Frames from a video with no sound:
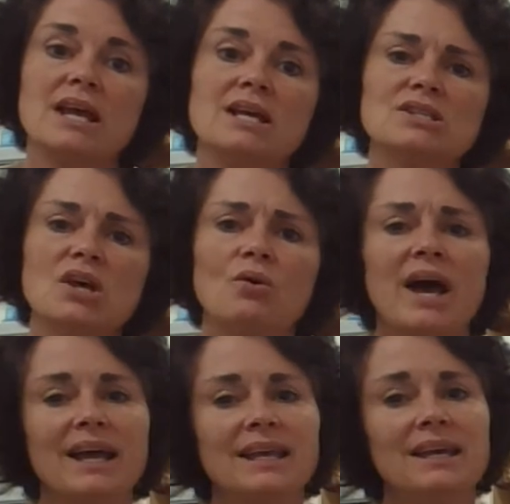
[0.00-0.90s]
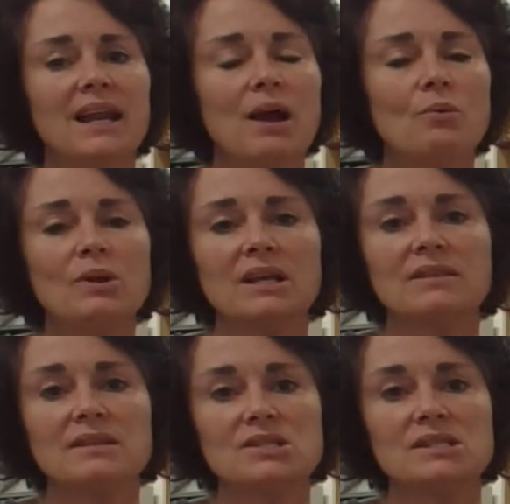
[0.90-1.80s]
So, again, I want to
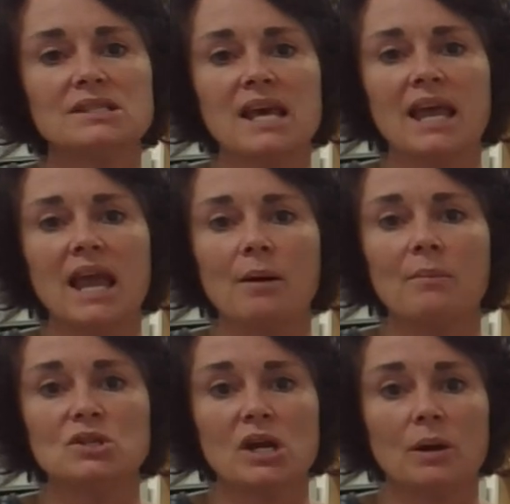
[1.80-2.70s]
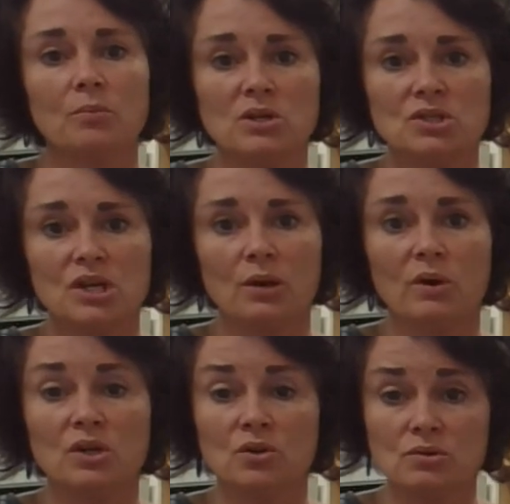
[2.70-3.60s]
just say how much I appreciate
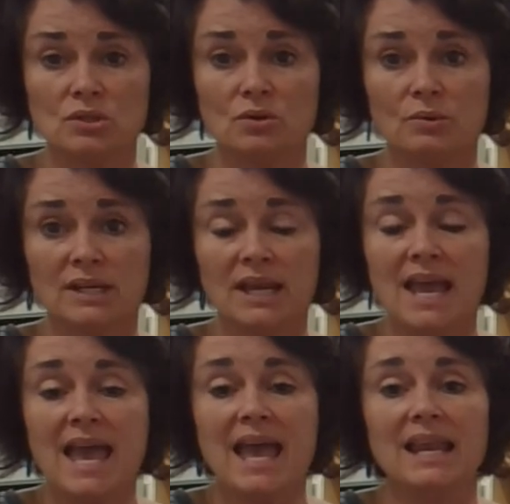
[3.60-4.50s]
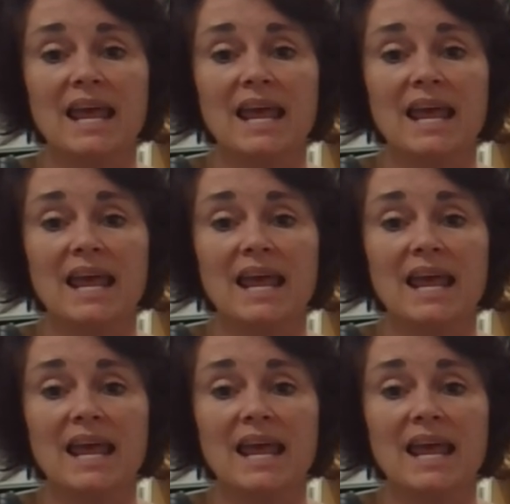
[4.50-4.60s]
what you're doing and